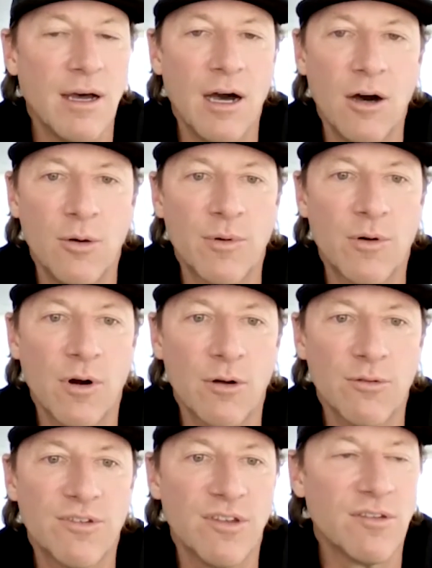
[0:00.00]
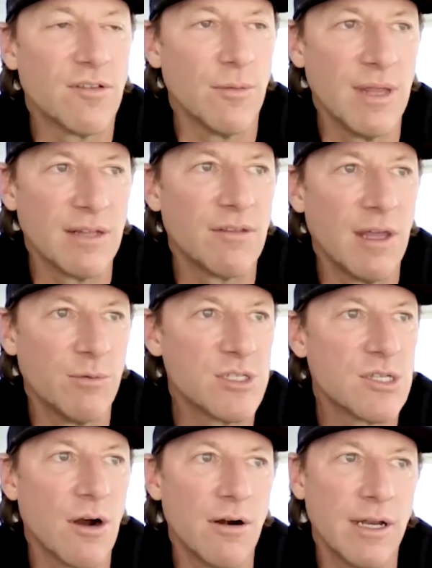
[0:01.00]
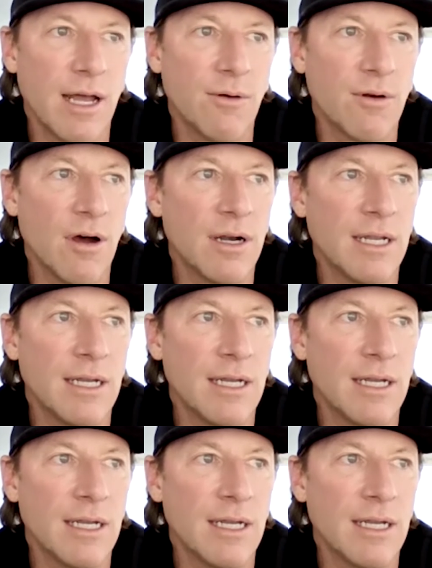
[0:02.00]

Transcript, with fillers: a, homegrown system that that we started out on,